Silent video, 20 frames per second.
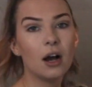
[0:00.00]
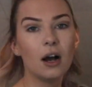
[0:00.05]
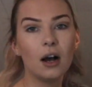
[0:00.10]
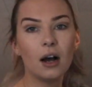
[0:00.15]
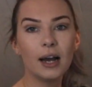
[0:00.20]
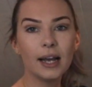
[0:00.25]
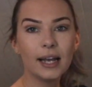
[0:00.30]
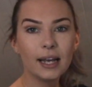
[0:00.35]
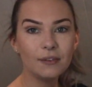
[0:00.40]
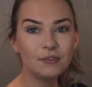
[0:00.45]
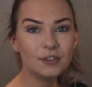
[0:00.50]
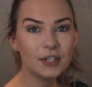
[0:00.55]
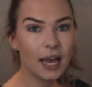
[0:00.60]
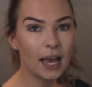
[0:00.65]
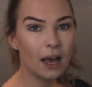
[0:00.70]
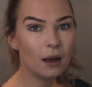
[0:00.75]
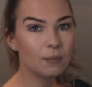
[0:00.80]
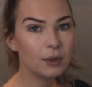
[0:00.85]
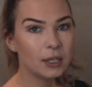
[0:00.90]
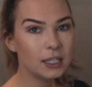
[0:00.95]
I'm
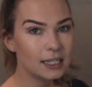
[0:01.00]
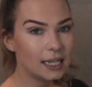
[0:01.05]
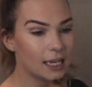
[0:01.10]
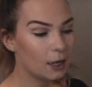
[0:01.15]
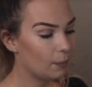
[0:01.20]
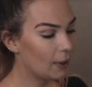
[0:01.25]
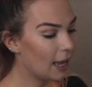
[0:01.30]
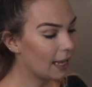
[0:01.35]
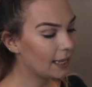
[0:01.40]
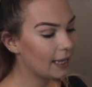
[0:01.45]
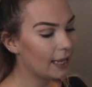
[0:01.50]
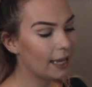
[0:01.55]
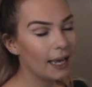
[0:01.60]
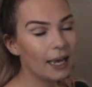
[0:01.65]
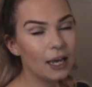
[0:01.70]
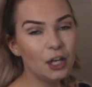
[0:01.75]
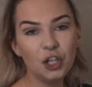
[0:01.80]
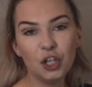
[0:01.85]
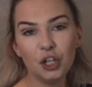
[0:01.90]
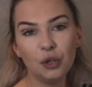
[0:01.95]
going to take a
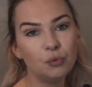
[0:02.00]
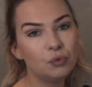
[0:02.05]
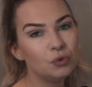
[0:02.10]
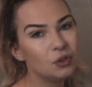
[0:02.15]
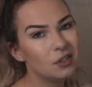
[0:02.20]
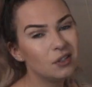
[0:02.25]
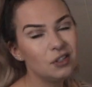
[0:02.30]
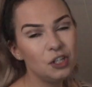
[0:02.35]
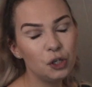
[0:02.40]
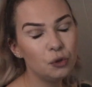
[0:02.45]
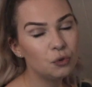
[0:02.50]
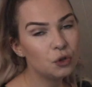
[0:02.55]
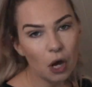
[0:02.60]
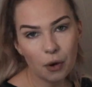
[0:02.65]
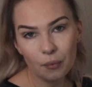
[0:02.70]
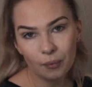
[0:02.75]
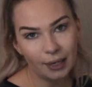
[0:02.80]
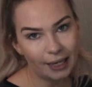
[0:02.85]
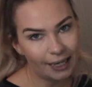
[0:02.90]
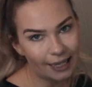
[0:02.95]
blanket. You
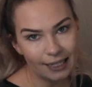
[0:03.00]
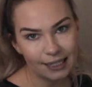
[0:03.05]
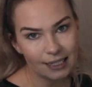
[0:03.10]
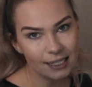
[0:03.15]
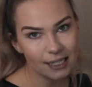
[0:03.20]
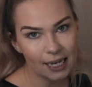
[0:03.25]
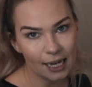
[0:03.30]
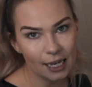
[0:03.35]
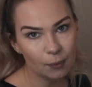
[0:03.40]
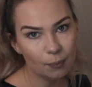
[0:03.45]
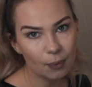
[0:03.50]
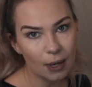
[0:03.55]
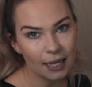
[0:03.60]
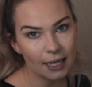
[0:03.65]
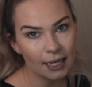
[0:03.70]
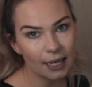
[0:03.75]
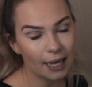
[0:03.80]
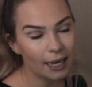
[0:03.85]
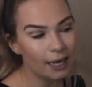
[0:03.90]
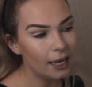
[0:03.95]
don't need to take a
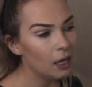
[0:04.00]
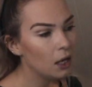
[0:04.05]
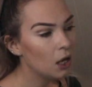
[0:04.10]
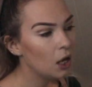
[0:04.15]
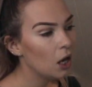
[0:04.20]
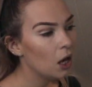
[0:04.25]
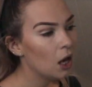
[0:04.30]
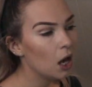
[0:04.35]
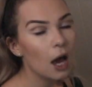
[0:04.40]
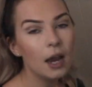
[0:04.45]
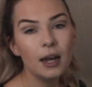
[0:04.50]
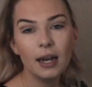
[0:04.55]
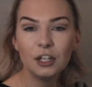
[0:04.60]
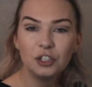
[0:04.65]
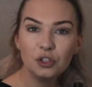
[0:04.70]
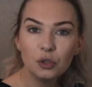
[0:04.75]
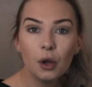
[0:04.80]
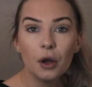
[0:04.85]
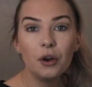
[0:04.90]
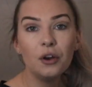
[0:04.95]
blanket
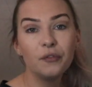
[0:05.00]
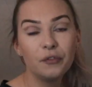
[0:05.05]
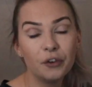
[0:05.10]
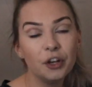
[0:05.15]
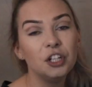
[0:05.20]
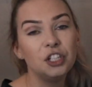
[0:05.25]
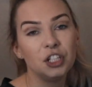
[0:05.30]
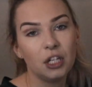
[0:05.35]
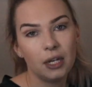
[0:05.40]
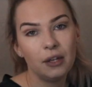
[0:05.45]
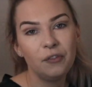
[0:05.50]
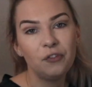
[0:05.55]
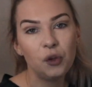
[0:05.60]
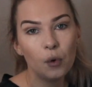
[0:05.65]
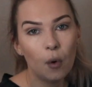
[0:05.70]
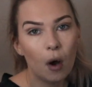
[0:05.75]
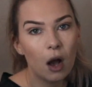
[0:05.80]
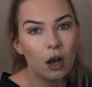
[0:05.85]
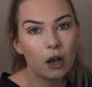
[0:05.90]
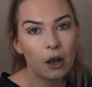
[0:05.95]
unless you're going on Virgin. If
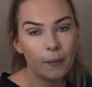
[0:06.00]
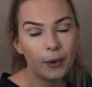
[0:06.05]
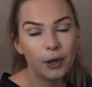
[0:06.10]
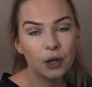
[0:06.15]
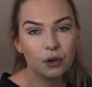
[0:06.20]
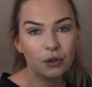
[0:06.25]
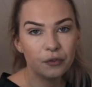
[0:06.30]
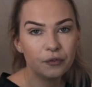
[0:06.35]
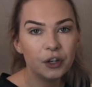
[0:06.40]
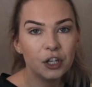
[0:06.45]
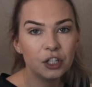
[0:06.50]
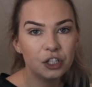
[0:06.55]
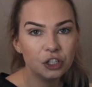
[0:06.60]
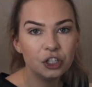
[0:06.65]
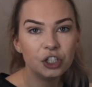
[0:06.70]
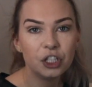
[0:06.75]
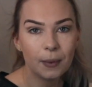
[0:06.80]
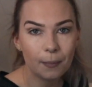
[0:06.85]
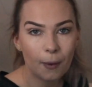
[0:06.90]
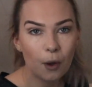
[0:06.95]
you are going on a Virgin
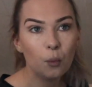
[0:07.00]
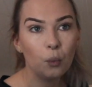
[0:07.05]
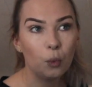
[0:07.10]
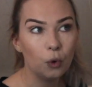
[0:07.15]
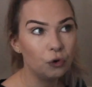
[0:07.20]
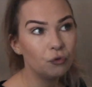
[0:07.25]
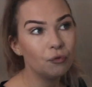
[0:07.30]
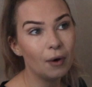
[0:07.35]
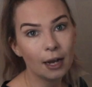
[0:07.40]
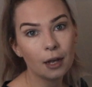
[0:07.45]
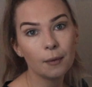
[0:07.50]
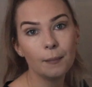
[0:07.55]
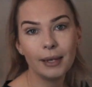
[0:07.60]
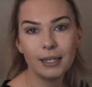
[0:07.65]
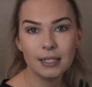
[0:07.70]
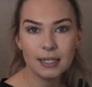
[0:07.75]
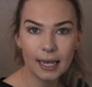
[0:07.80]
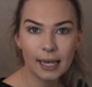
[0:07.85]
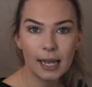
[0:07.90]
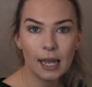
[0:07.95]
ship, I would
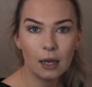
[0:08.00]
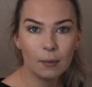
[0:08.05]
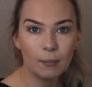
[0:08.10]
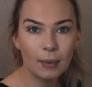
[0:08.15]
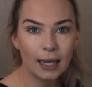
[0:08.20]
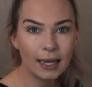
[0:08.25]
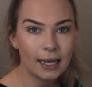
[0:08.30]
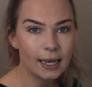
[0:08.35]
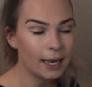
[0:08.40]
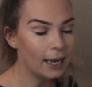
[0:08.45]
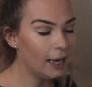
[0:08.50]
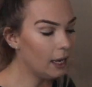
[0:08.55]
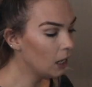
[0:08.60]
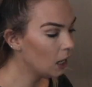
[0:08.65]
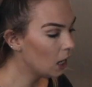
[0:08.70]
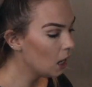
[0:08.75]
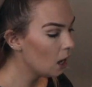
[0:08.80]
recommend taking a blanket